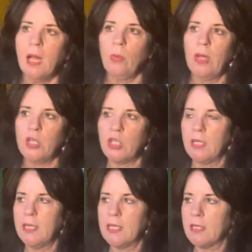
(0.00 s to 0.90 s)
which
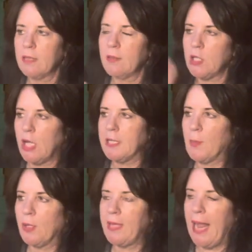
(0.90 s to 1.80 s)
is Todd's
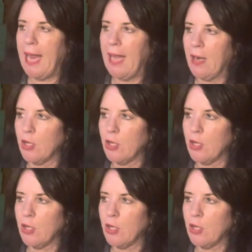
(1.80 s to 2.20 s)
birthday and